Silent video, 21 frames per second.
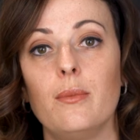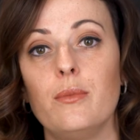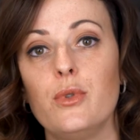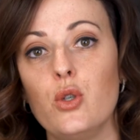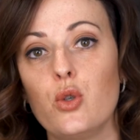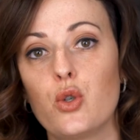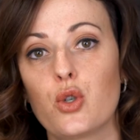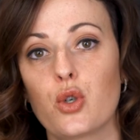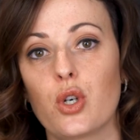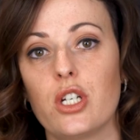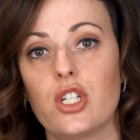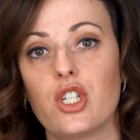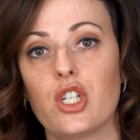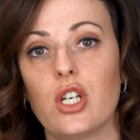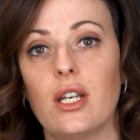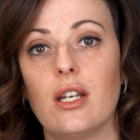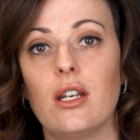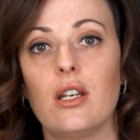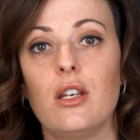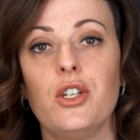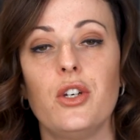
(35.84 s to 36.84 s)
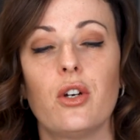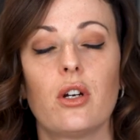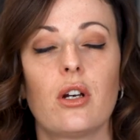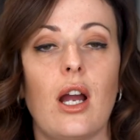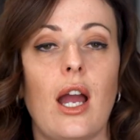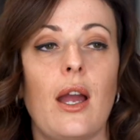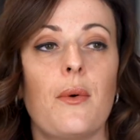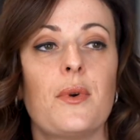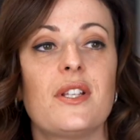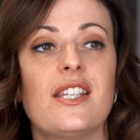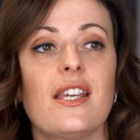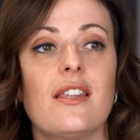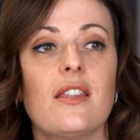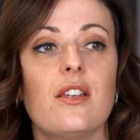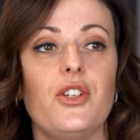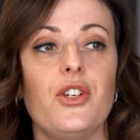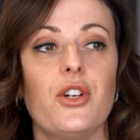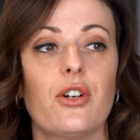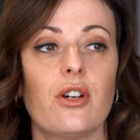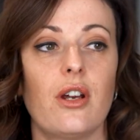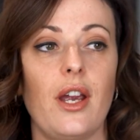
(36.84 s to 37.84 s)
nutrition, I would say
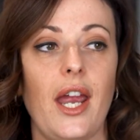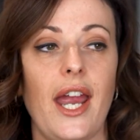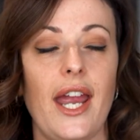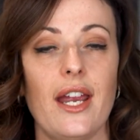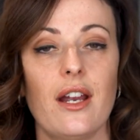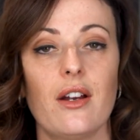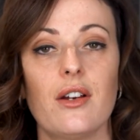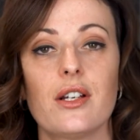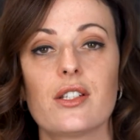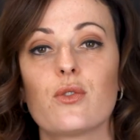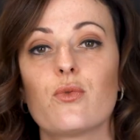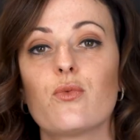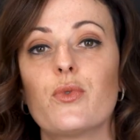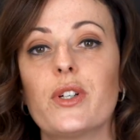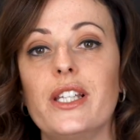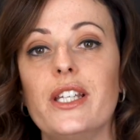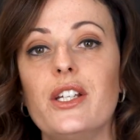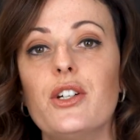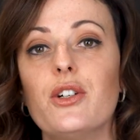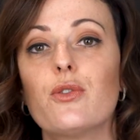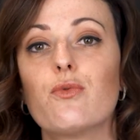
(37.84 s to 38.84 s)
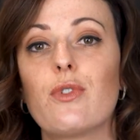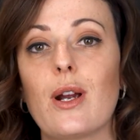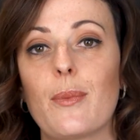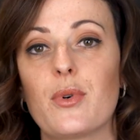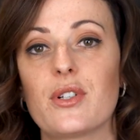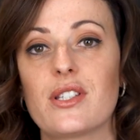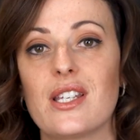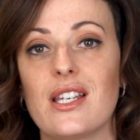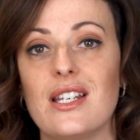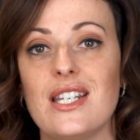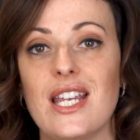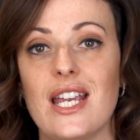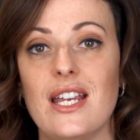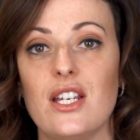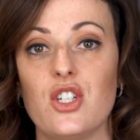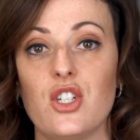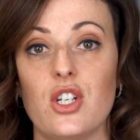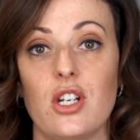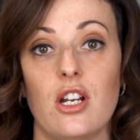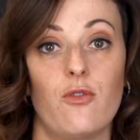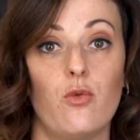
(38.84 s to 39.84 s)
that your hair is a really good
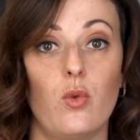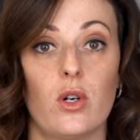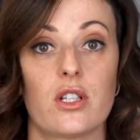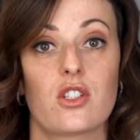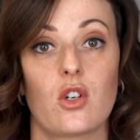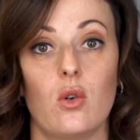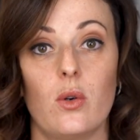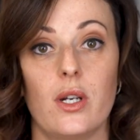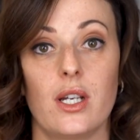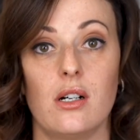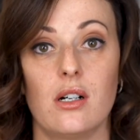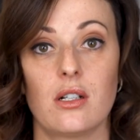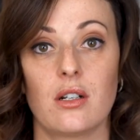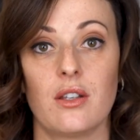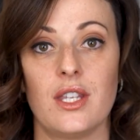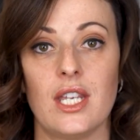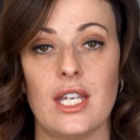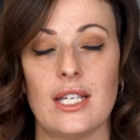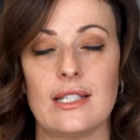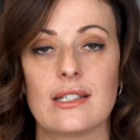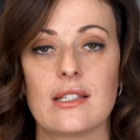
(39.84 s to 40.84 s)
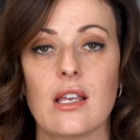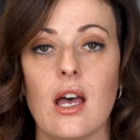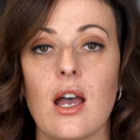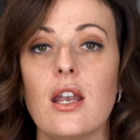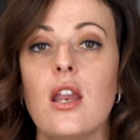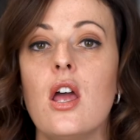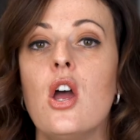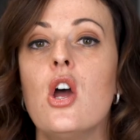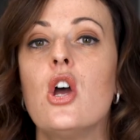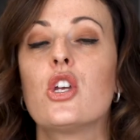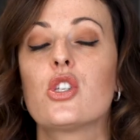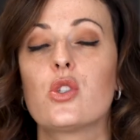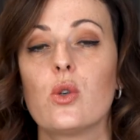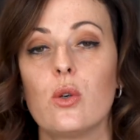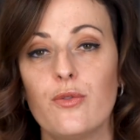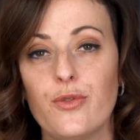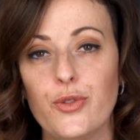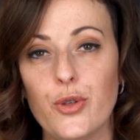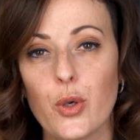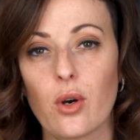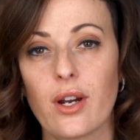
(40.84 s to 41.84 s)
representation of what's going on the inside. So
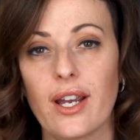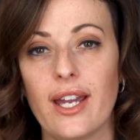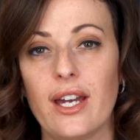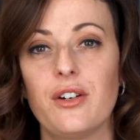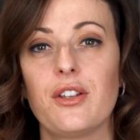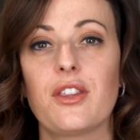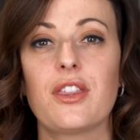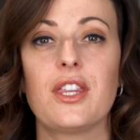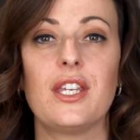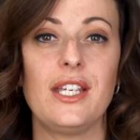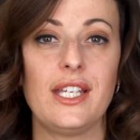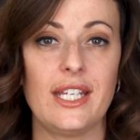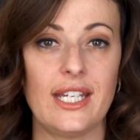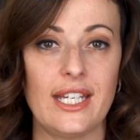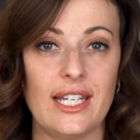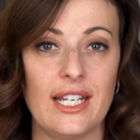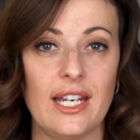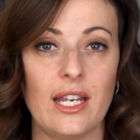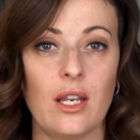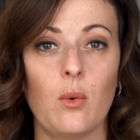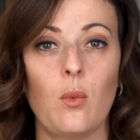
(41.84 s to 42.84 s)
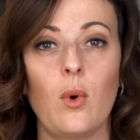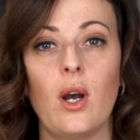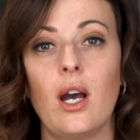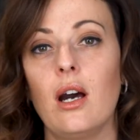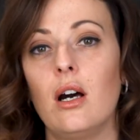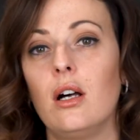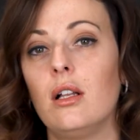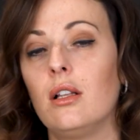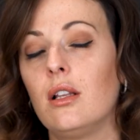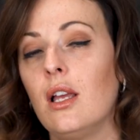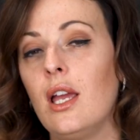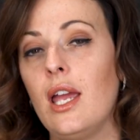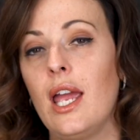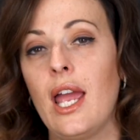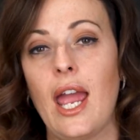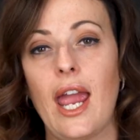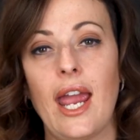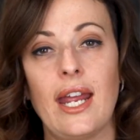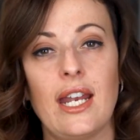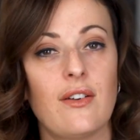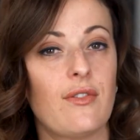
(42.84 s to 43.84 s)
if you're healthy, eating well,
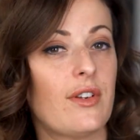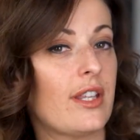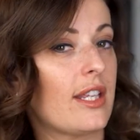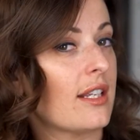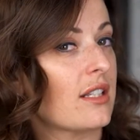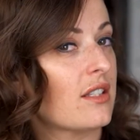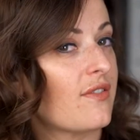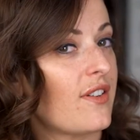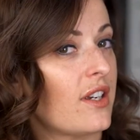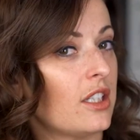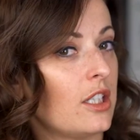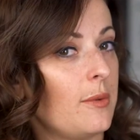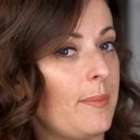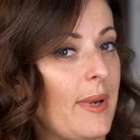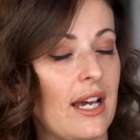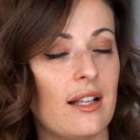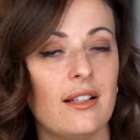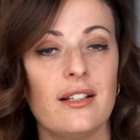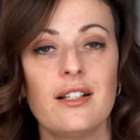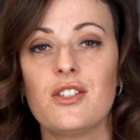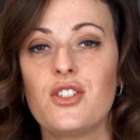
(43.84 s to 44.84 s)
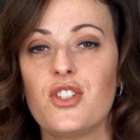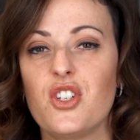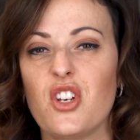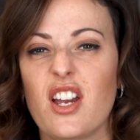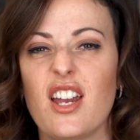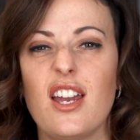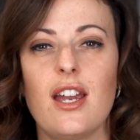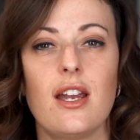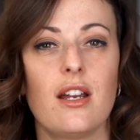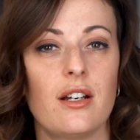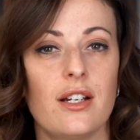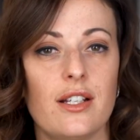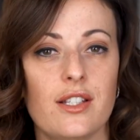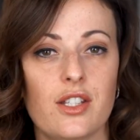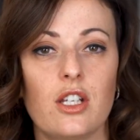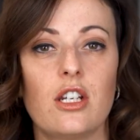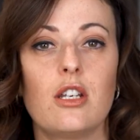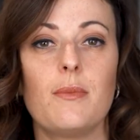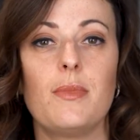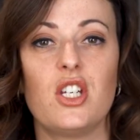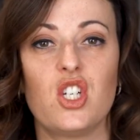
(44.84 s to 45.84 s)
and everything's fairly balanced, your hair is
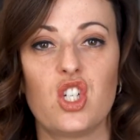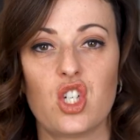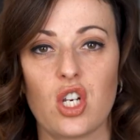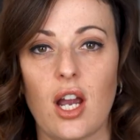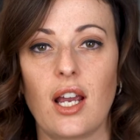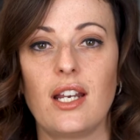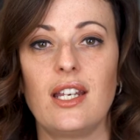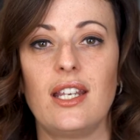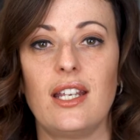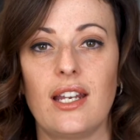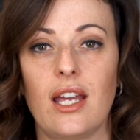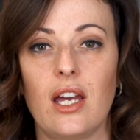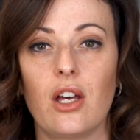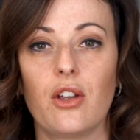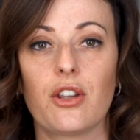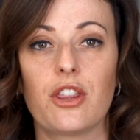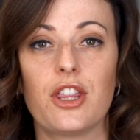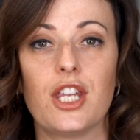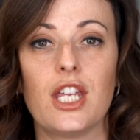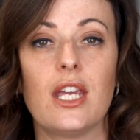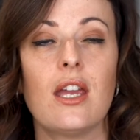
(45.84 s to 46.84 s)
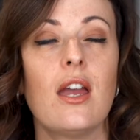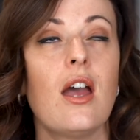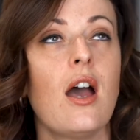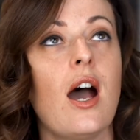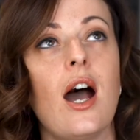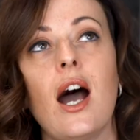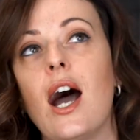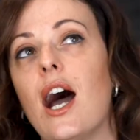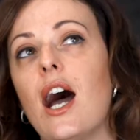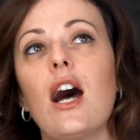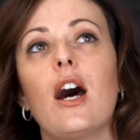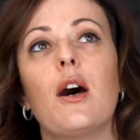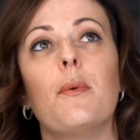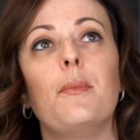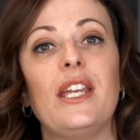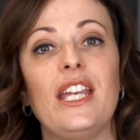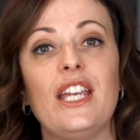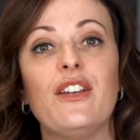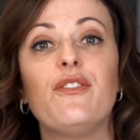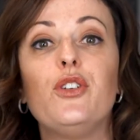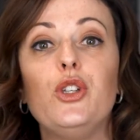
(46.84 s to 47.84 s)
gonna be shiny and healthy.
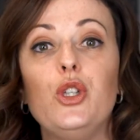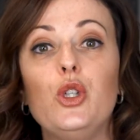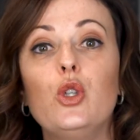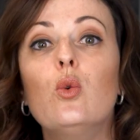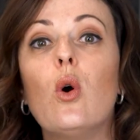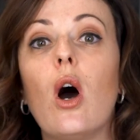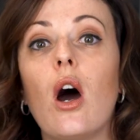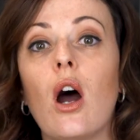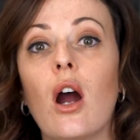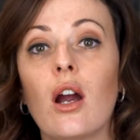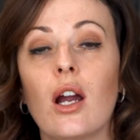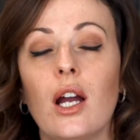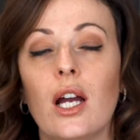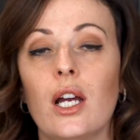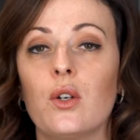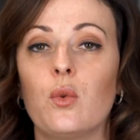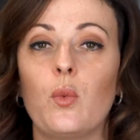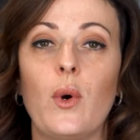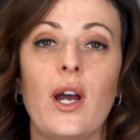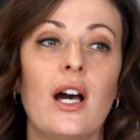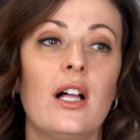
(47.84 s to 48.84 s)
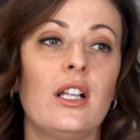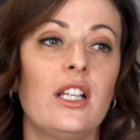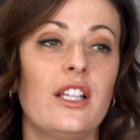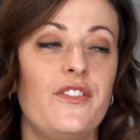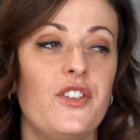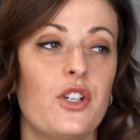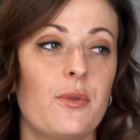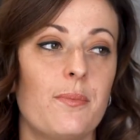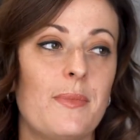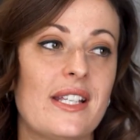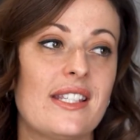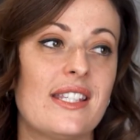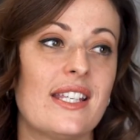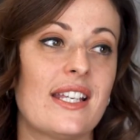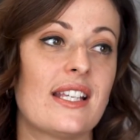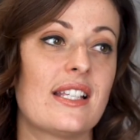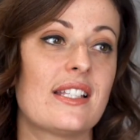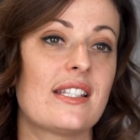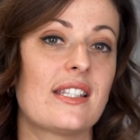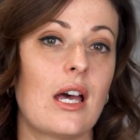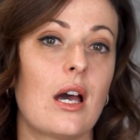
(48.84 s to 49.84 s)
If you are unwell, if you're
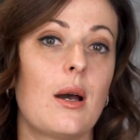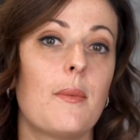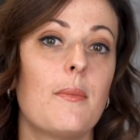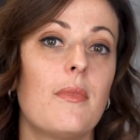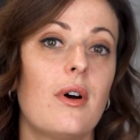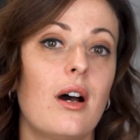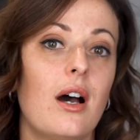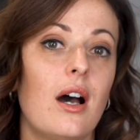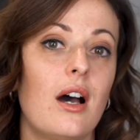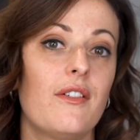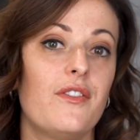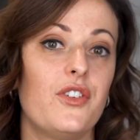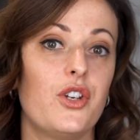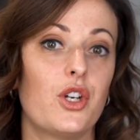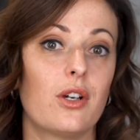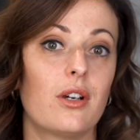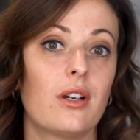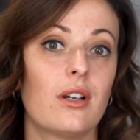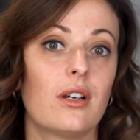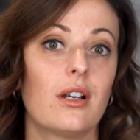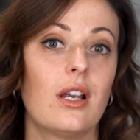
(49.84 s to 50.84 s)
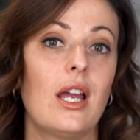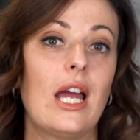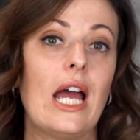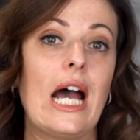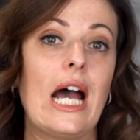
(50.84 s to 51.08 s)
missing some of your